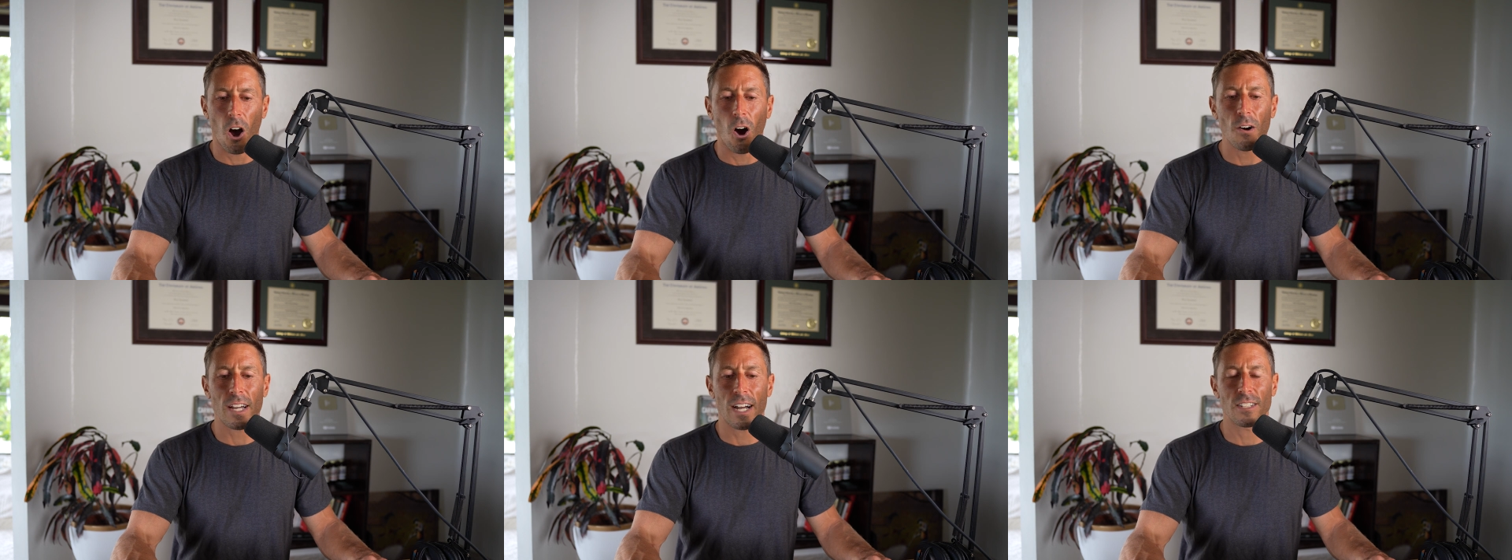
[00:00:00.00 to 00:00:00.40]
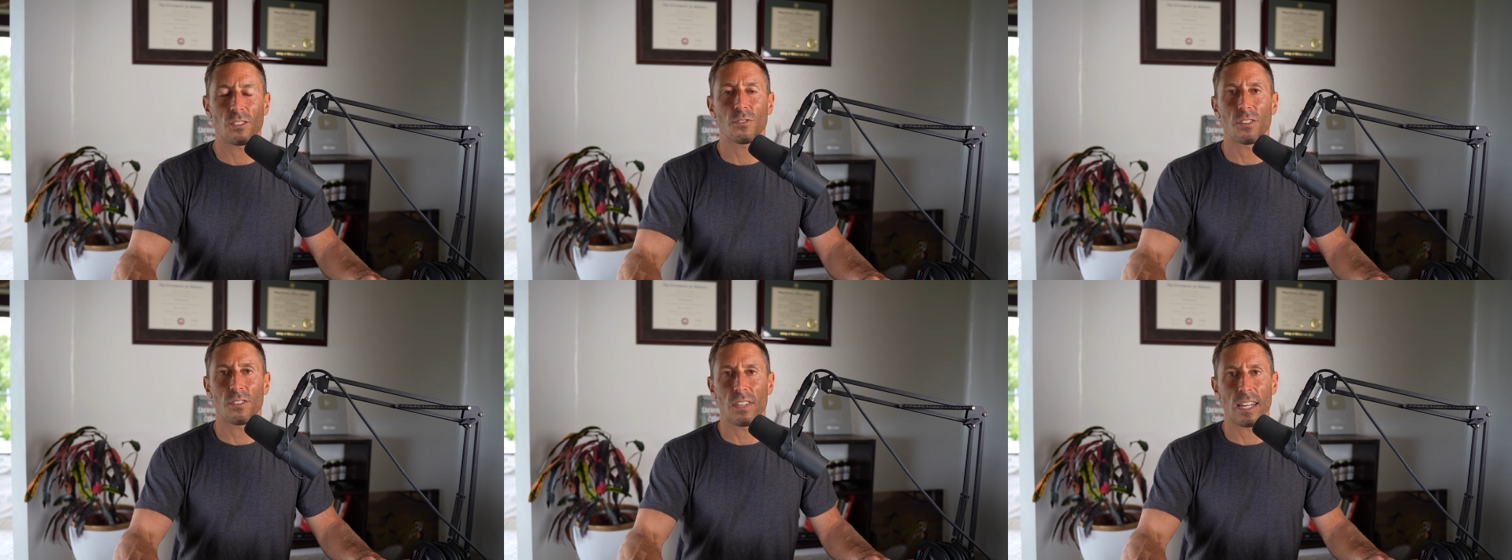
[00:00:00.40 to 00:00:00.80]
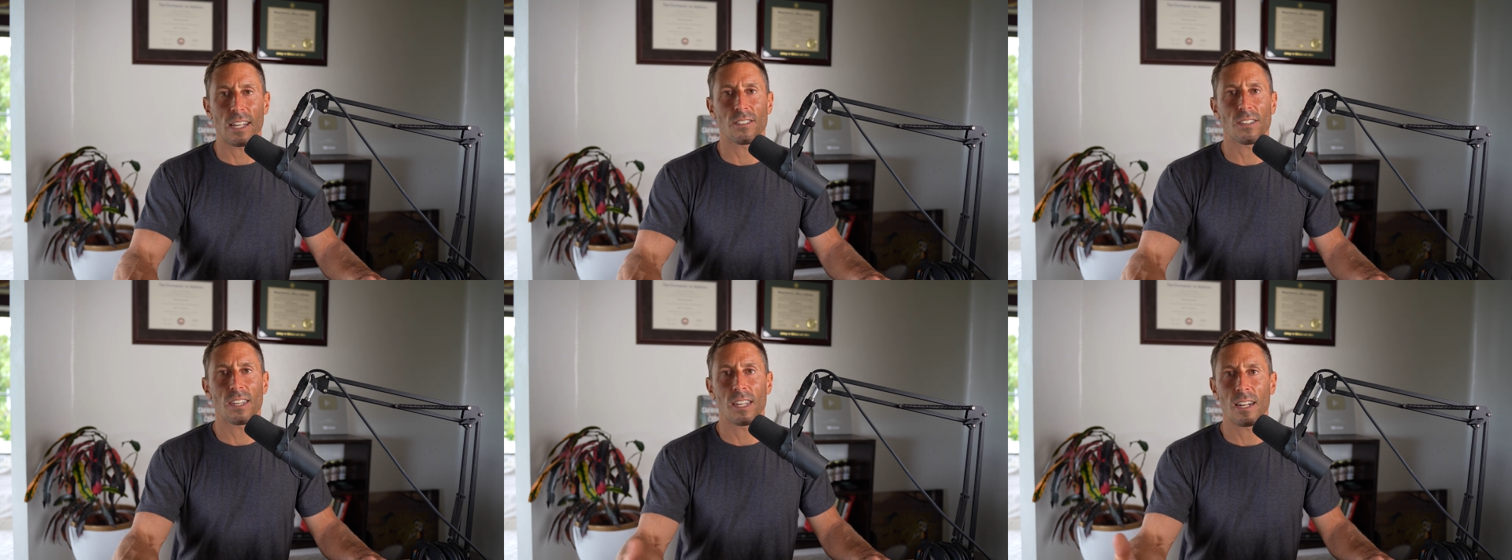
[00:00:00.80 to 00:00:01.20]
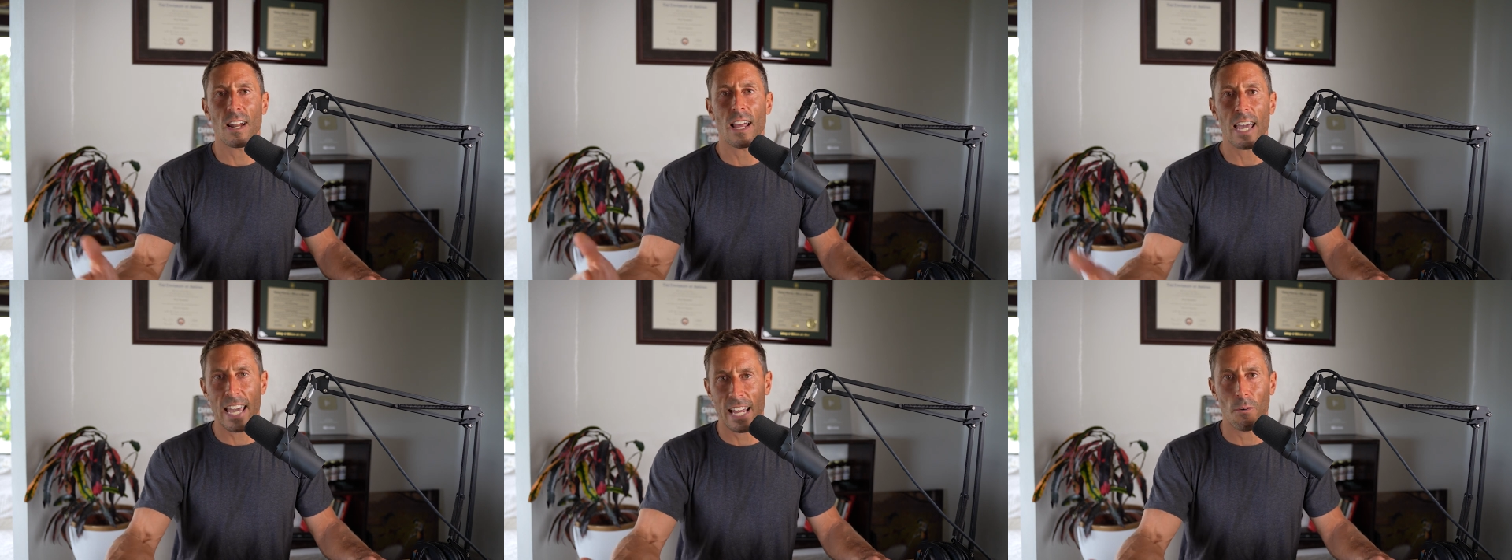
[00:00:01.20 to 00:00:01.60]
all kinds of good things in
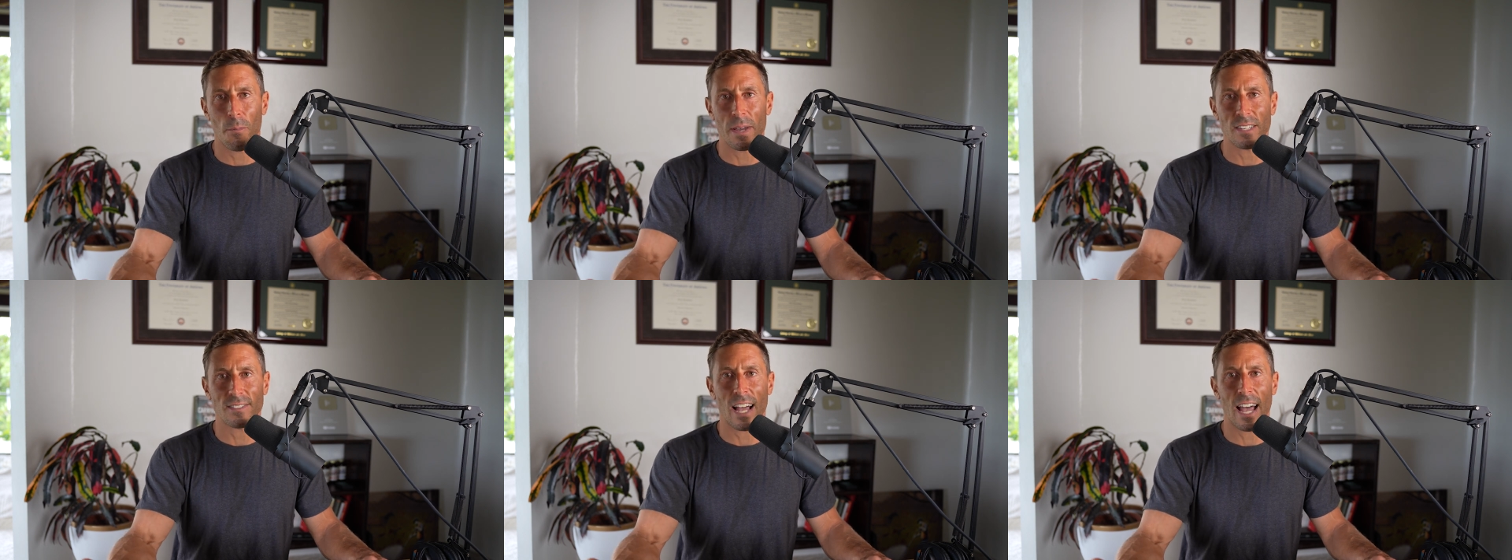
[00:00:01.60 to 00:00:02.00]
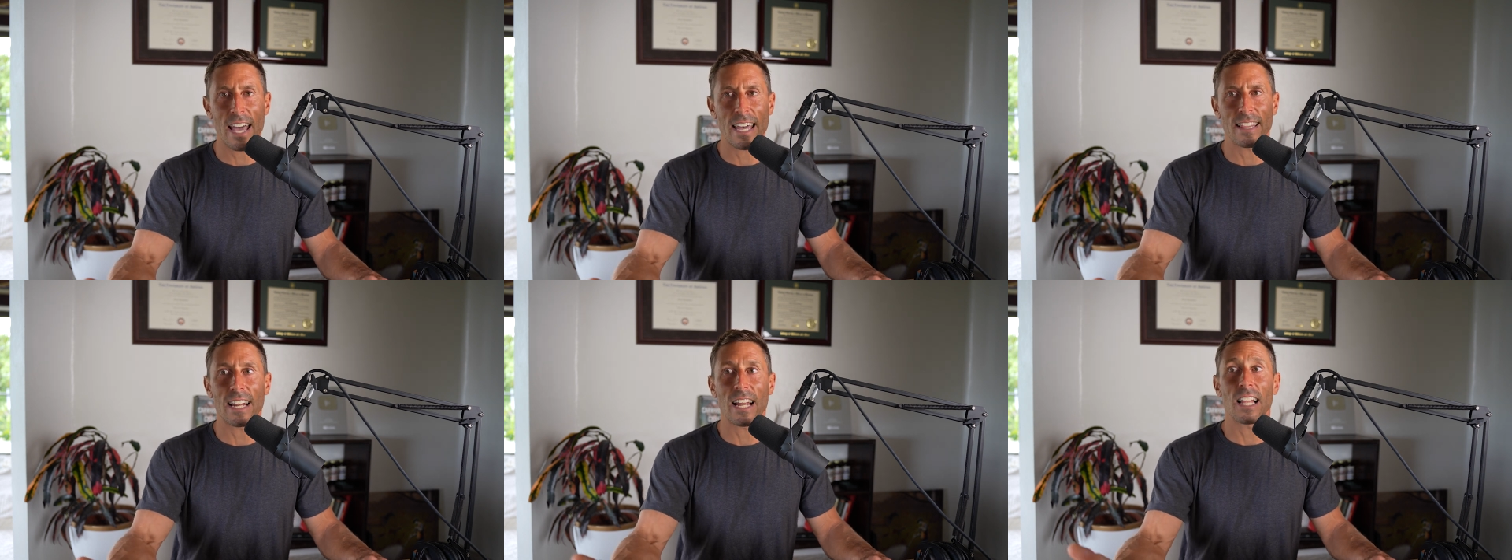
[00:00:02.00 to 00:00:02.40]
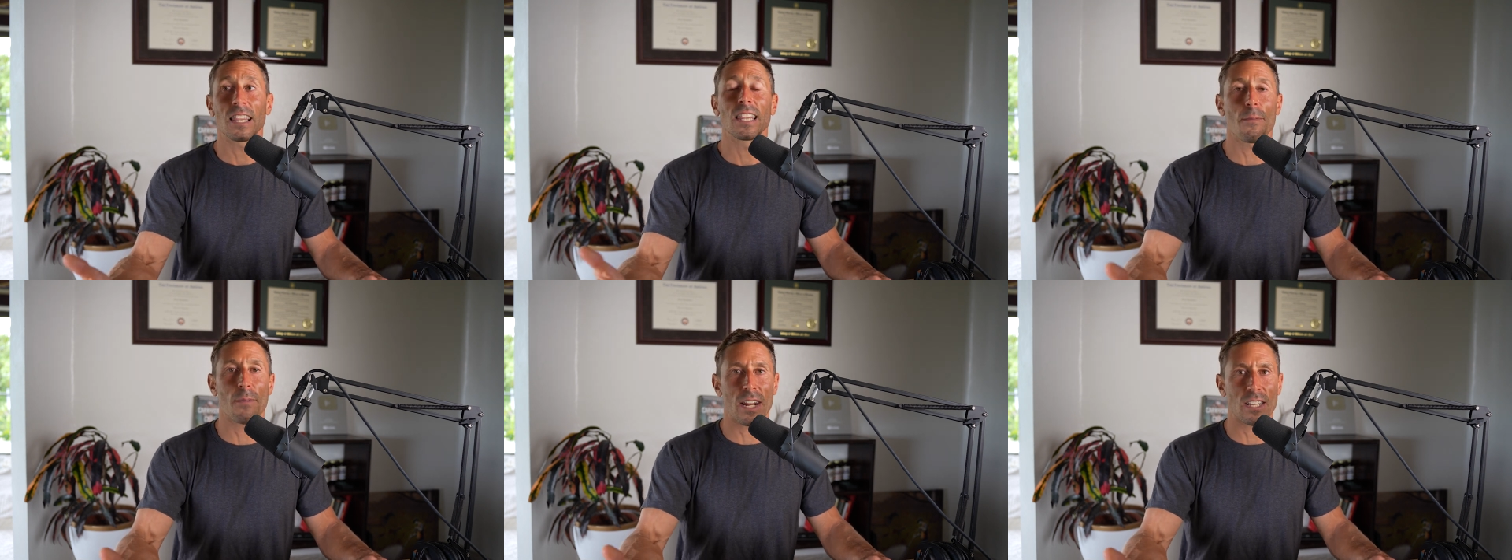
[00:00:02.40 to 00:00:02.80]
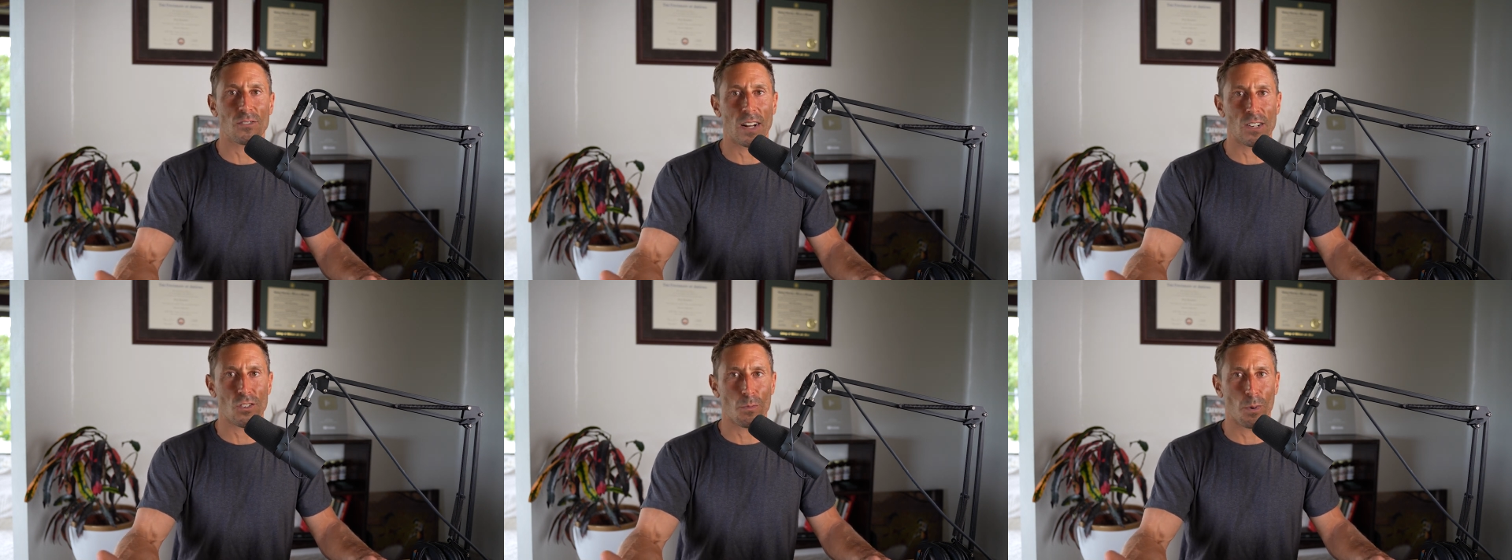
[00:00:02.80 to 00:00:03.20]
an animal based diet that eliminates
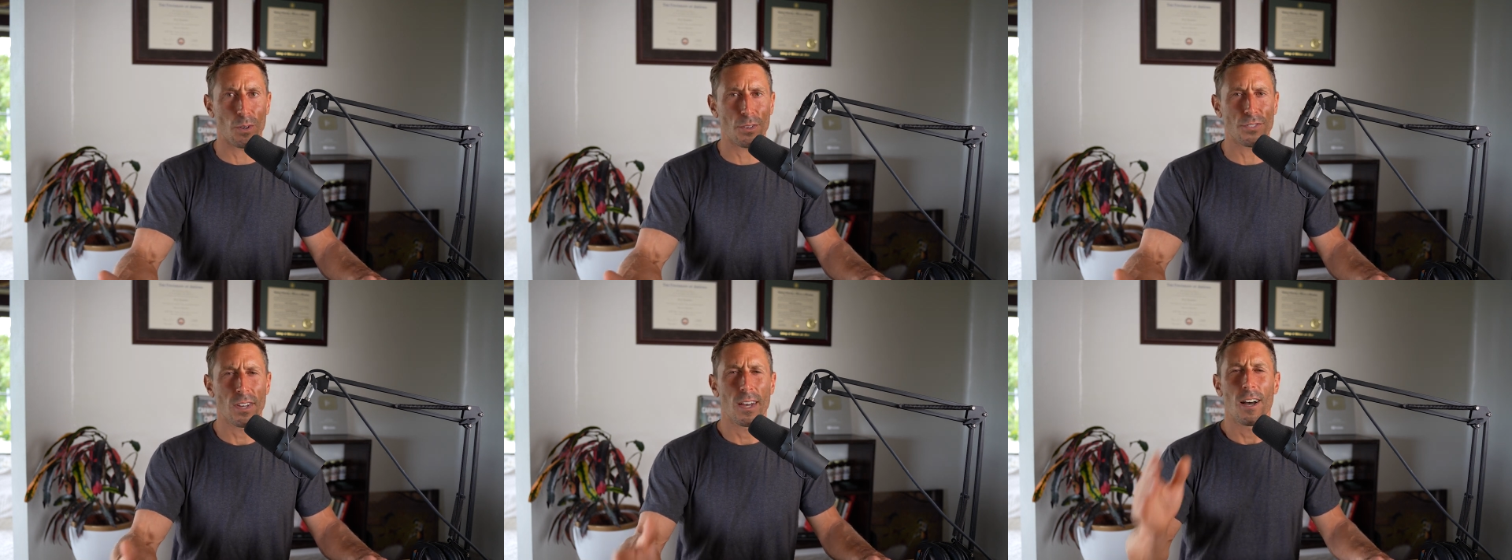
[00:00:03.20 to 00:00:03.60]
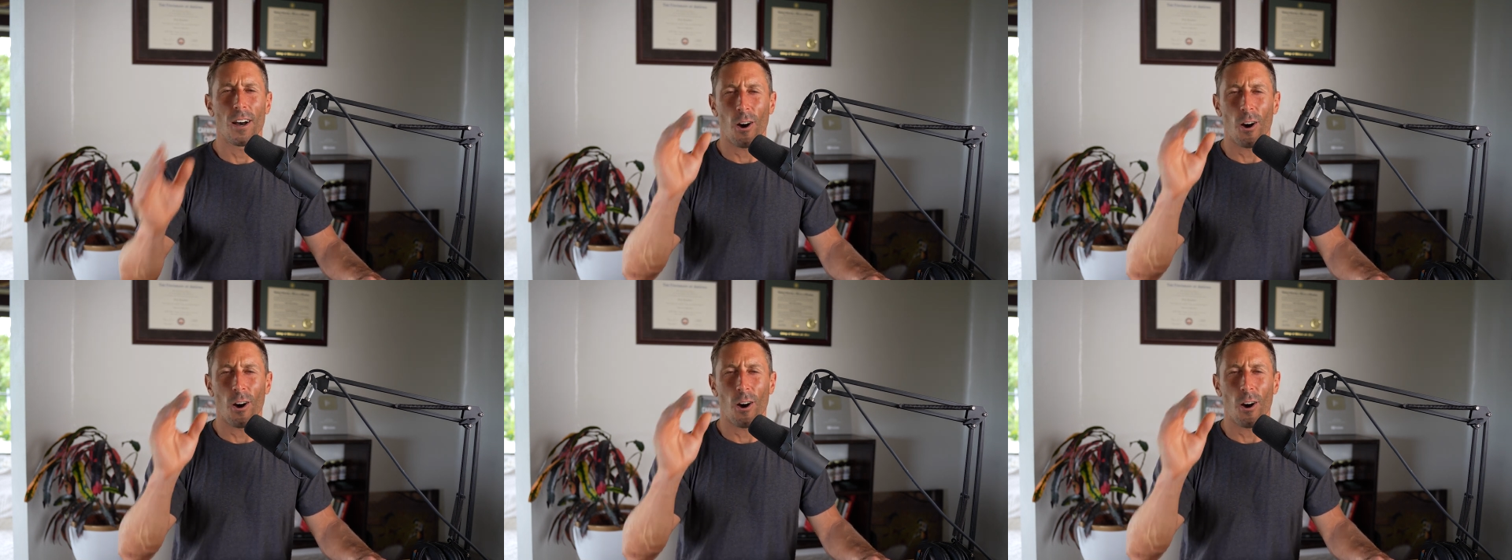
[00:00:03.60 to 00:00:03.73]
vegetables.